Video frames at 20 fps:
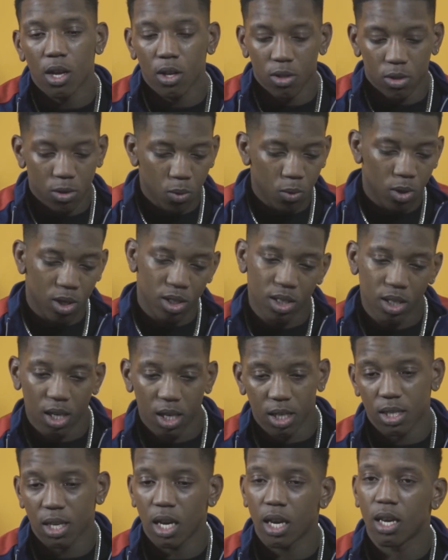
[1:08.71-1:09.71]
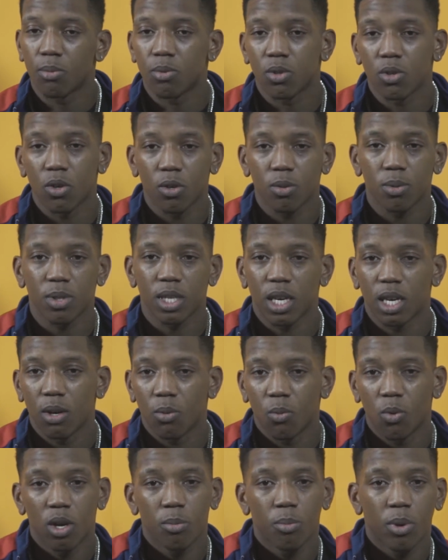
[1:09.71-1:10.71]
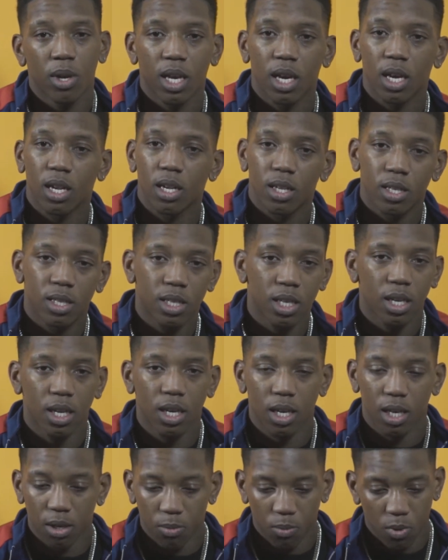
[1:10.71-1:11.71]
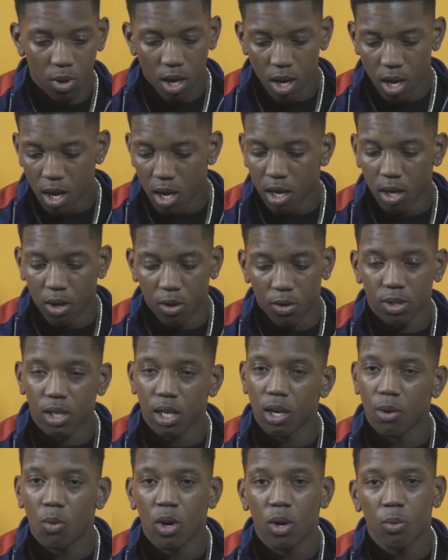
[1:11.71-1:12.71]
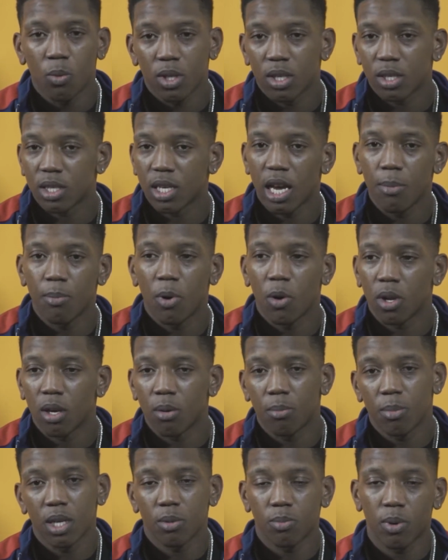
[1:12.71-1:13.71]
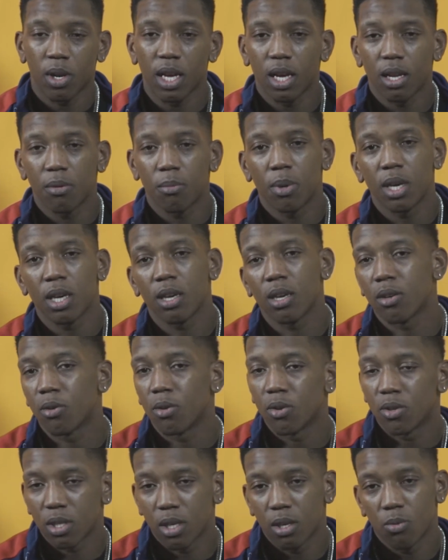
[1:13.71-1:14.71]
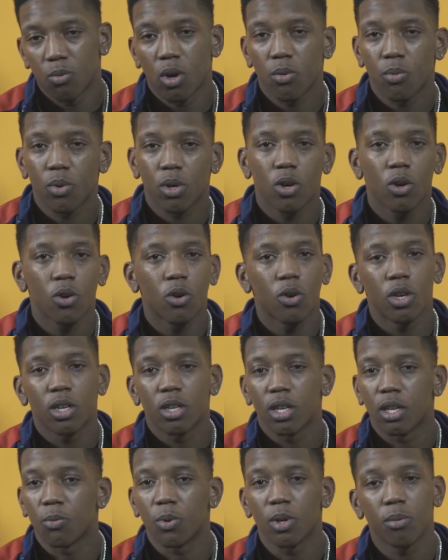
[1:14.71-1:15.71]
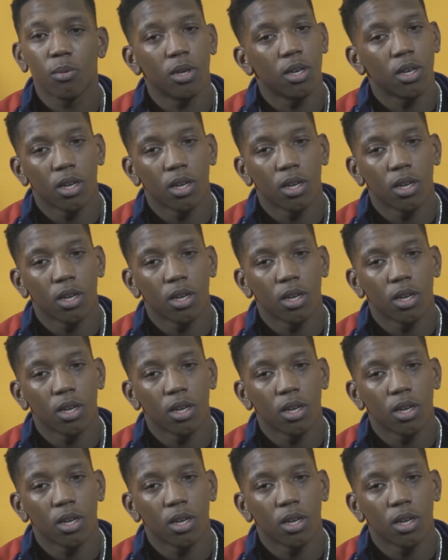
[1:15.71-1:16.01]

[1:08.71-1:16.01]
Two cassette tapes, you know what I'm saying? One playing the CD, you know what I'm saying? One with the tape on it, bitch playing the beat, you know what I'm saying? One recording, and we